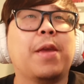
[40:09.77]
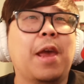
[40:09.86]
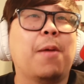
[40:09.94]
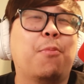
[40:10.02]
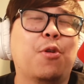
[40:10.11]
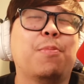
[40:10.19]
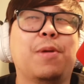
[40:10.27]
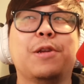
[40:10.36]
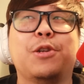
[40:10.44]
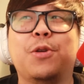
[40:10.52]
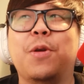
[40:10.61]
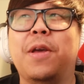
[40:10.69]
Yeah, mm. pretty
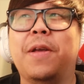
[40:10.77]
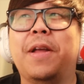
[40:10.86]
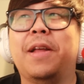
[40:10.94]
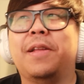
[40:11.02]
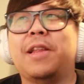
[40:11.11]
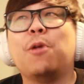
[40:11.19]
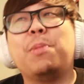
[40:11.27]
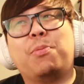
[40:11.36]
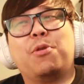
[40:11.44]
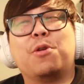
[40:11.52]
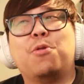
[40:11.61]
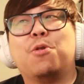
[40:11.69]
much. That would be oh.
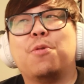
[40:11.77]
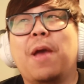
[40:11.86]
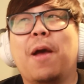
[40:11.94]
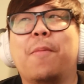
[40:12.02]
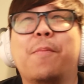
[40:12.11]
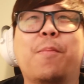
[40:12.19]
pretty cool. Yeah.